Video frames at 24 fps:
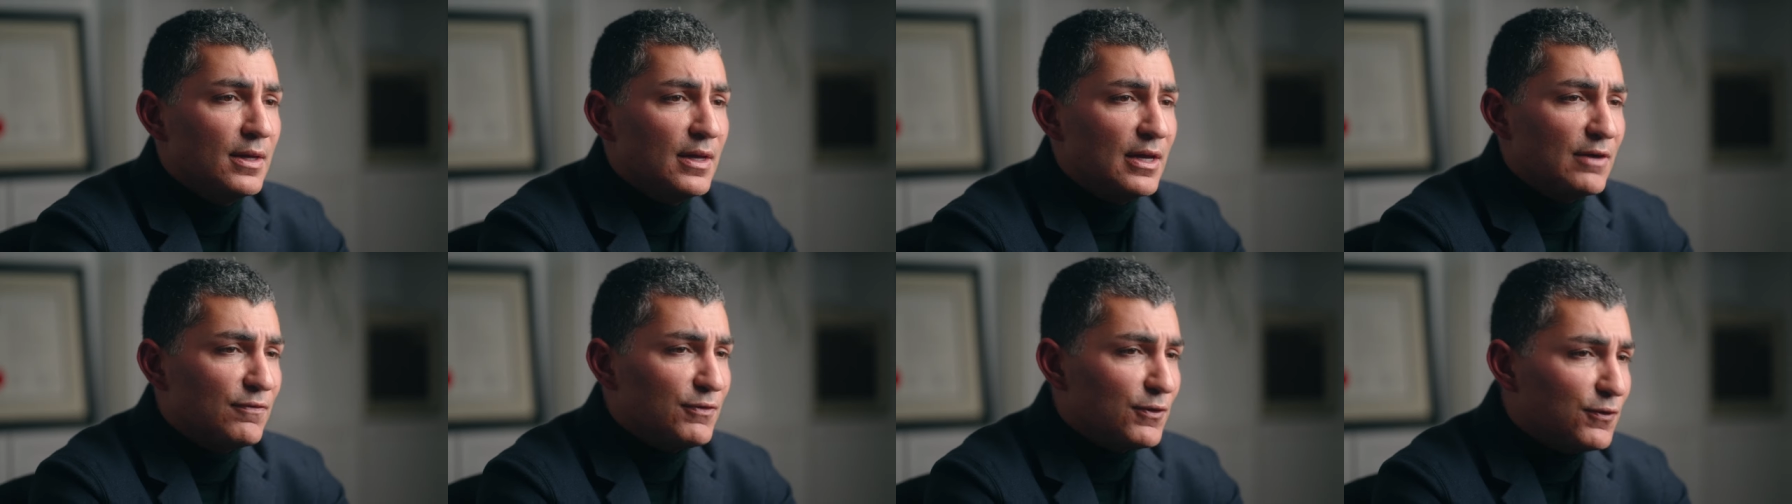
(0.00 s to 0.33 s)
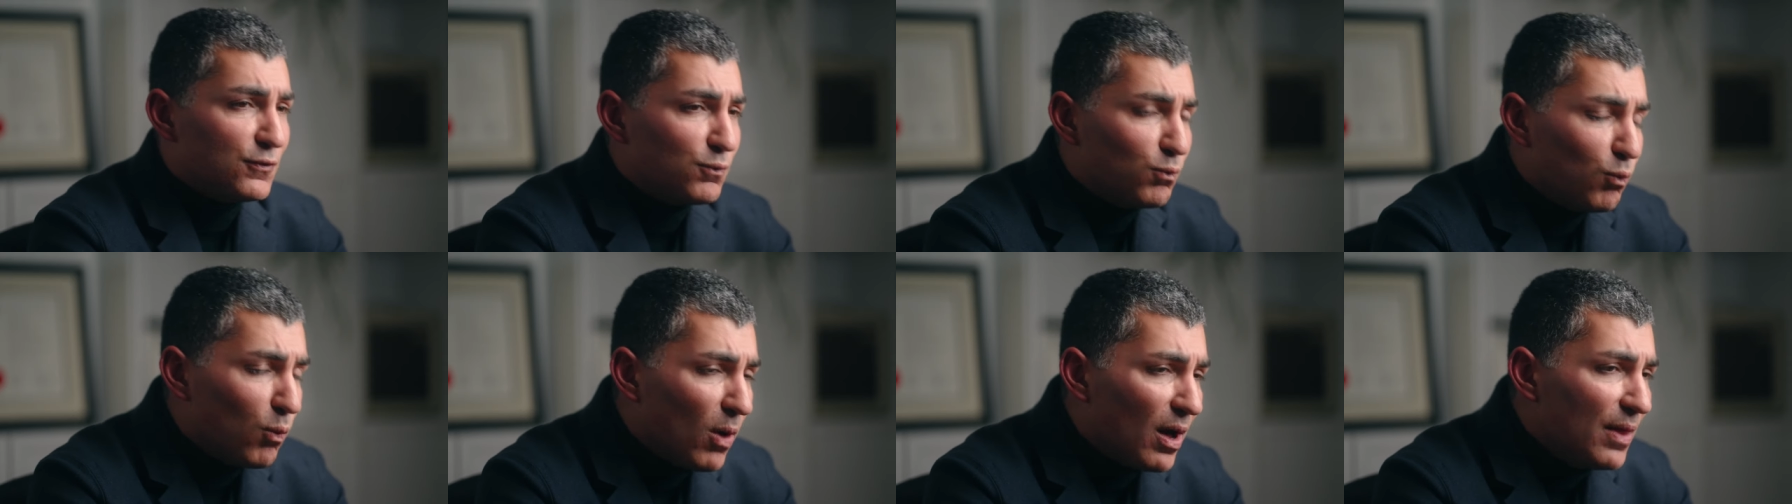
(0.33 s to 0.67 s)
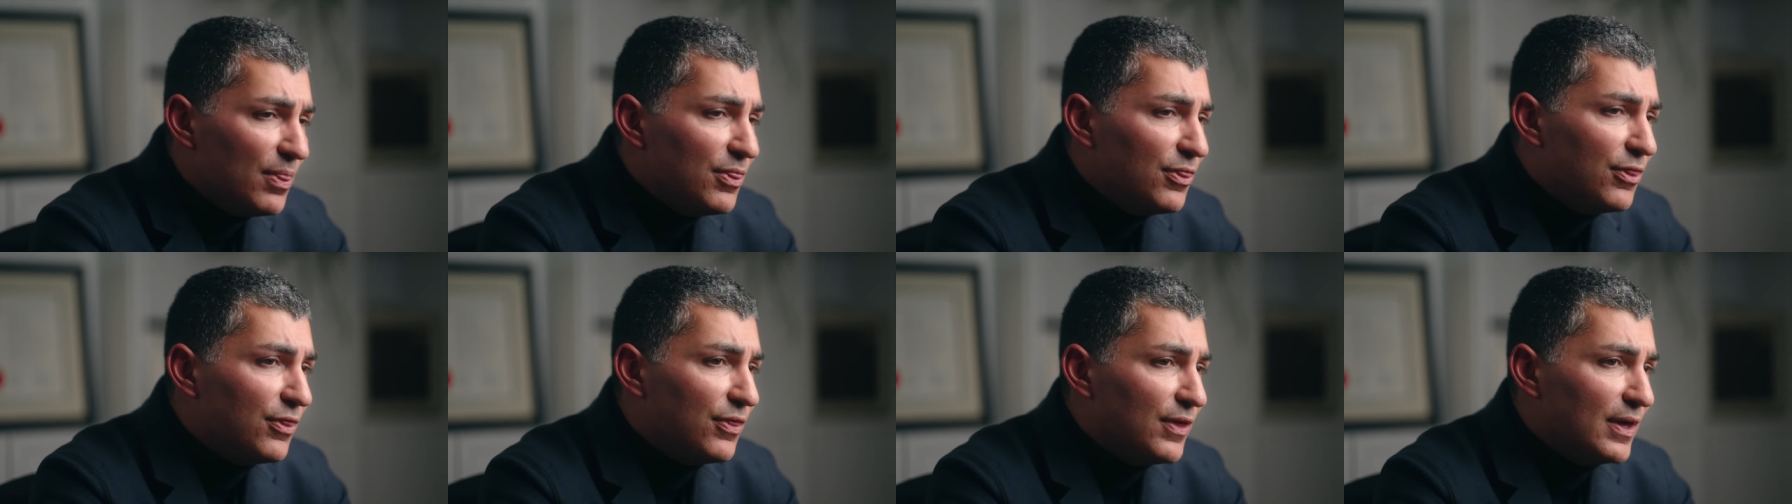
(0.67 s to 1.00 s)
if there's
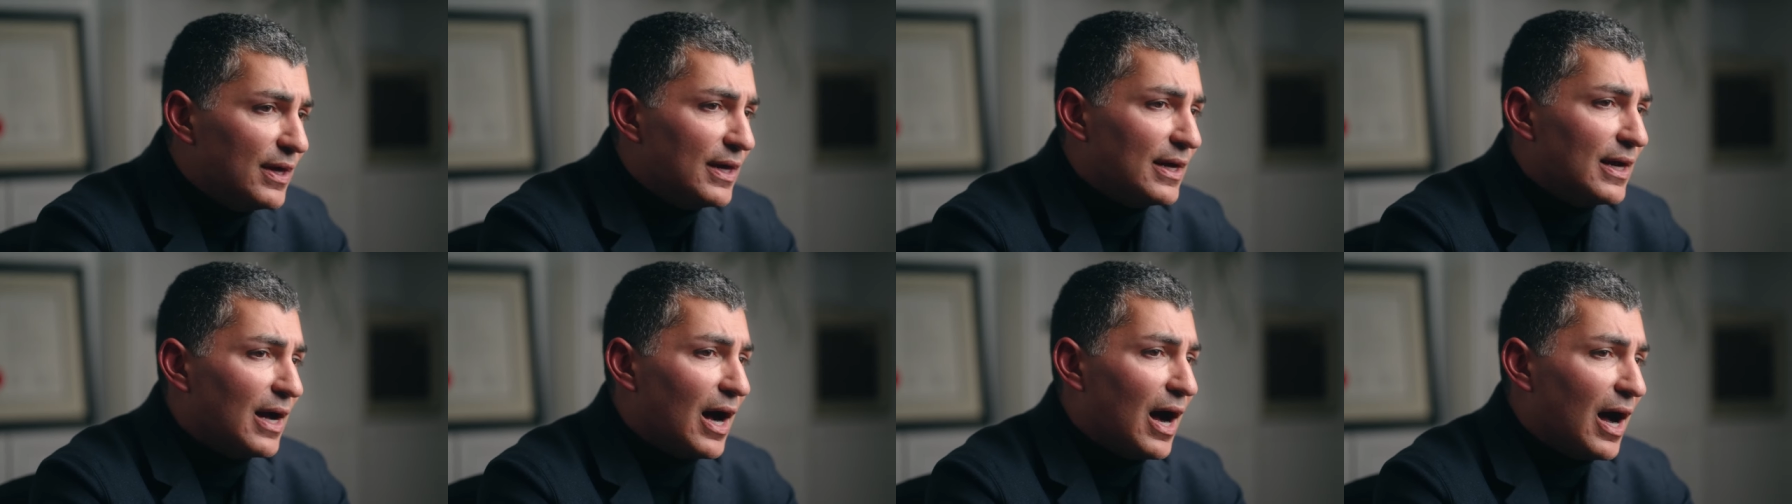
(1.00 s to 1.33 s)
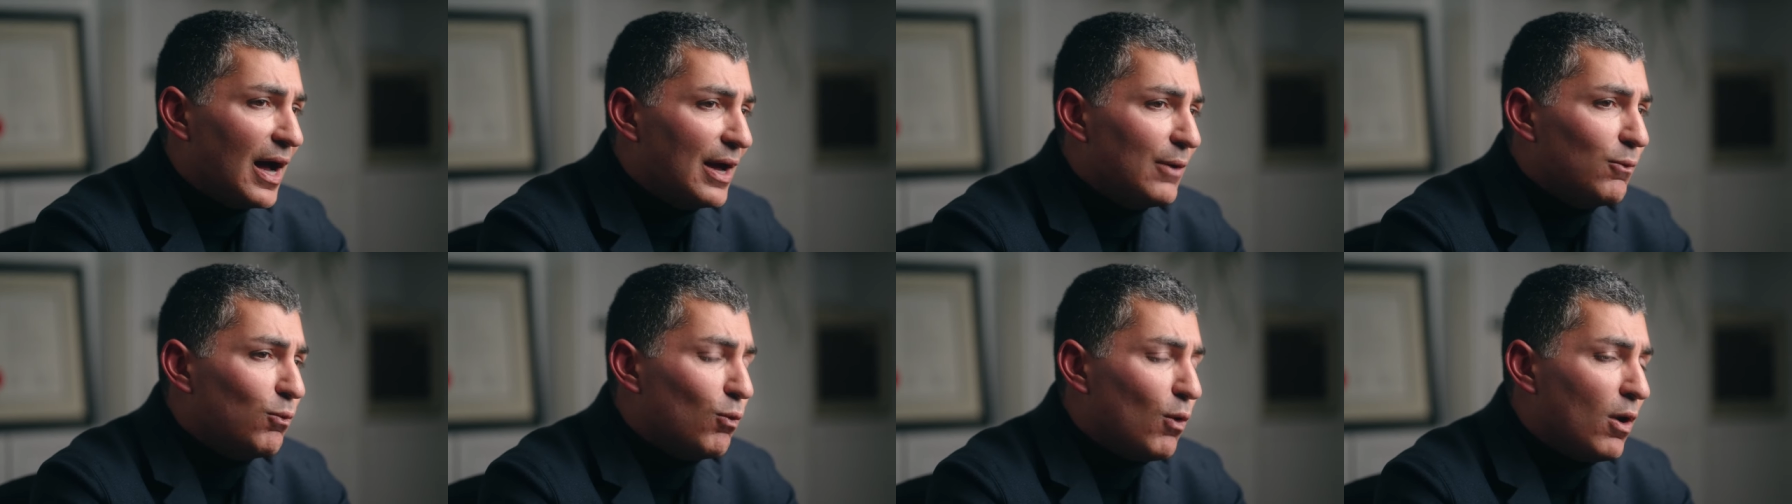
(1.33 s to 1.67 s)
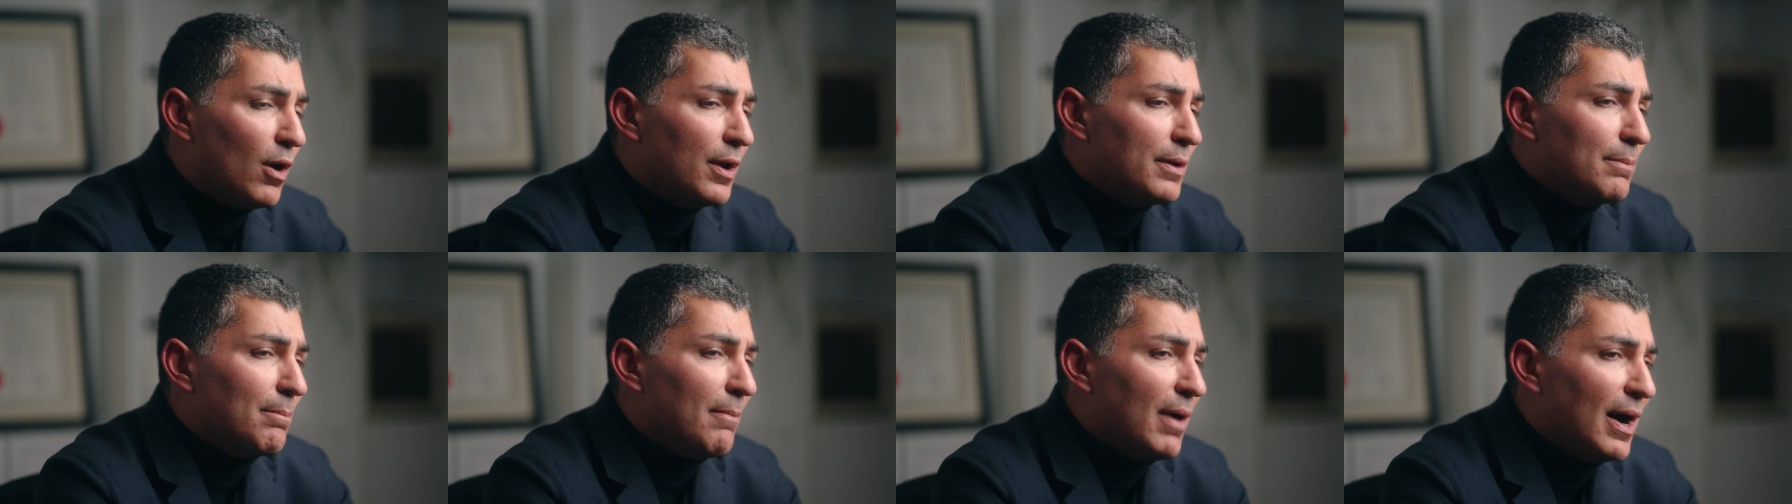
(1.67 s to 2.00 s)
one thing I
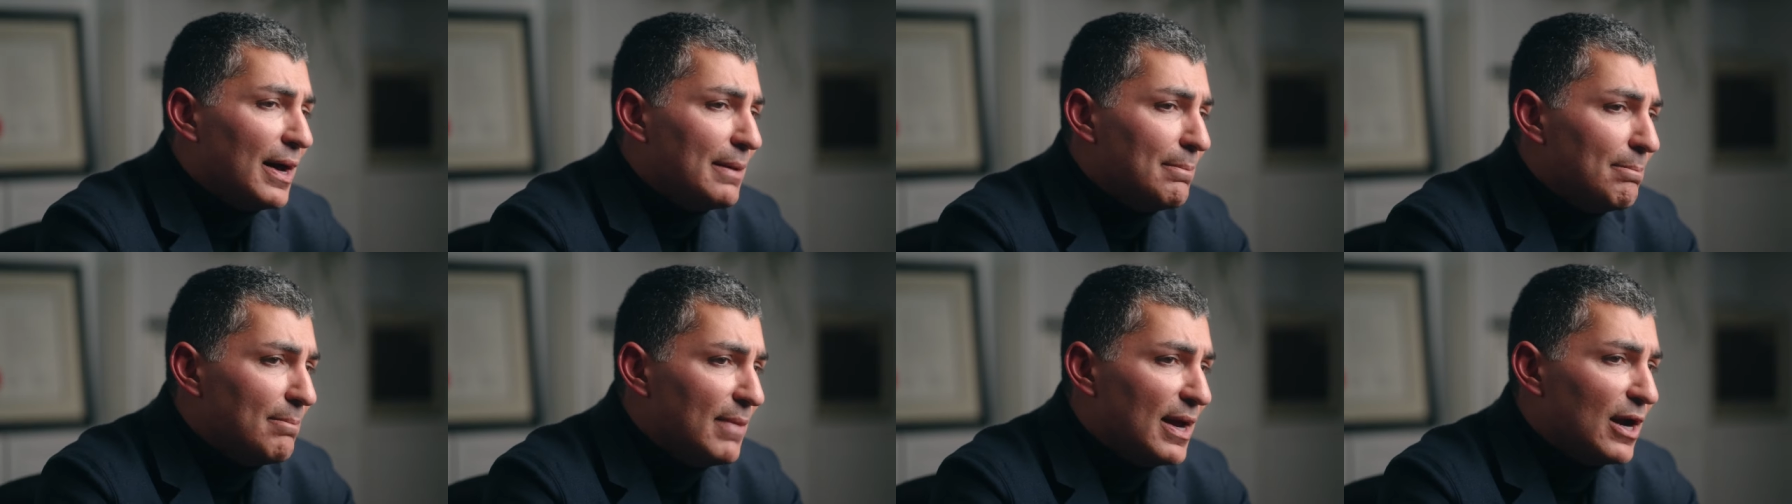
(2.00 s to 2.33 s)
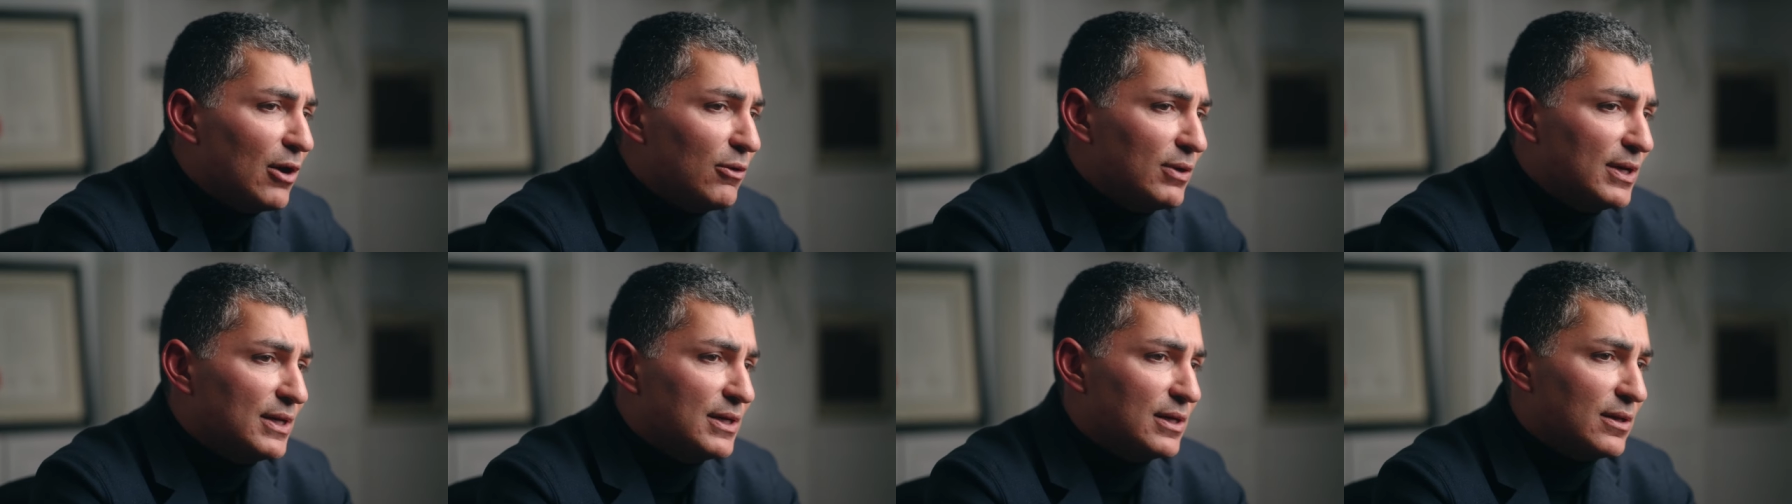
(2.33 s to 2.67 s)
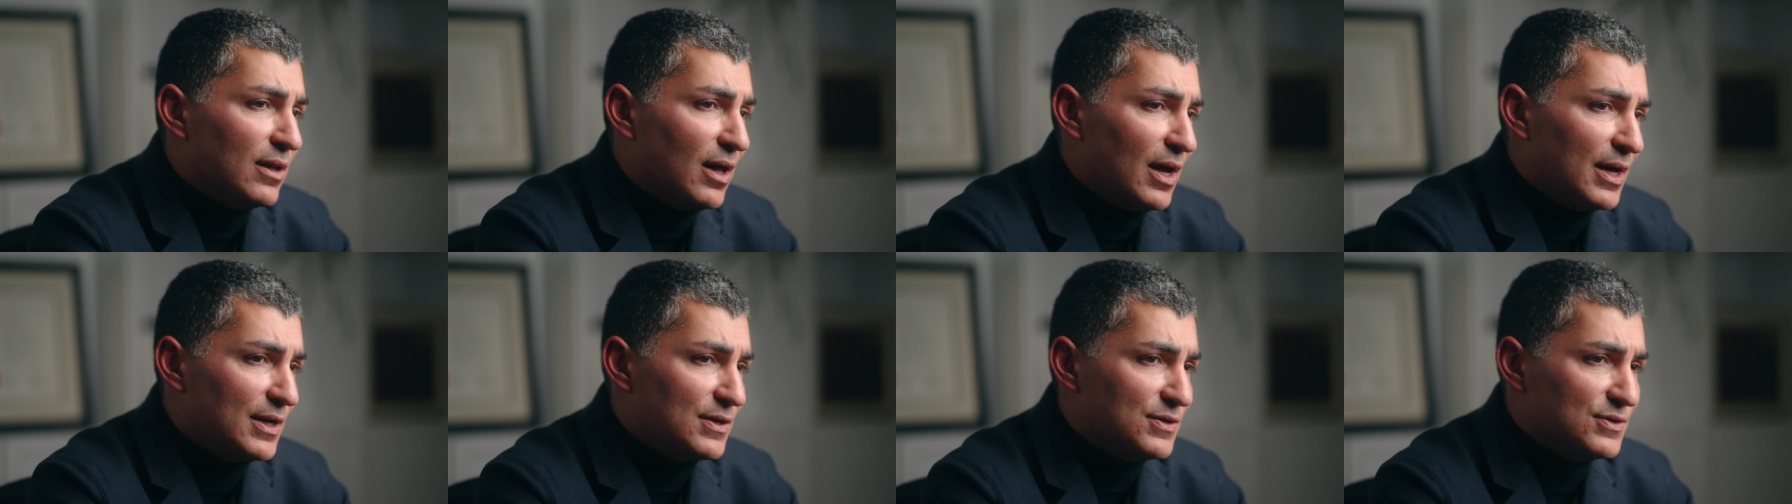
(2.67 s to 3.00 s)
want my married
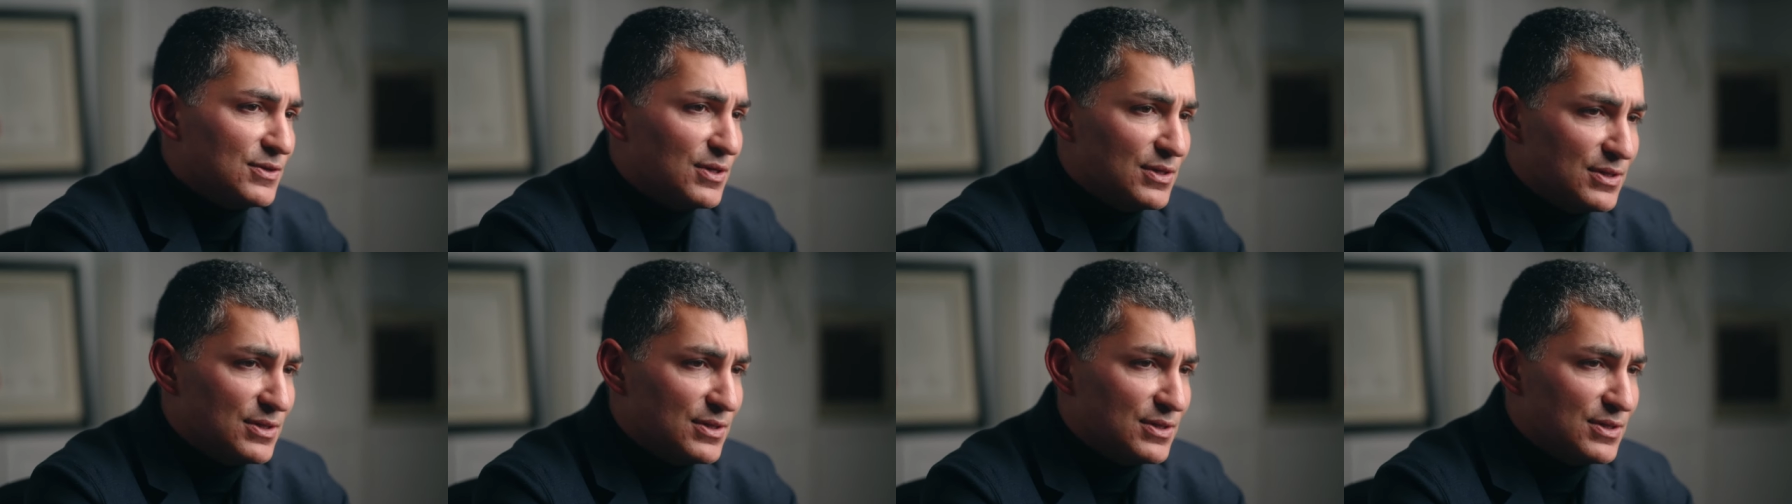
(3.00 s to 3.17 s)
clients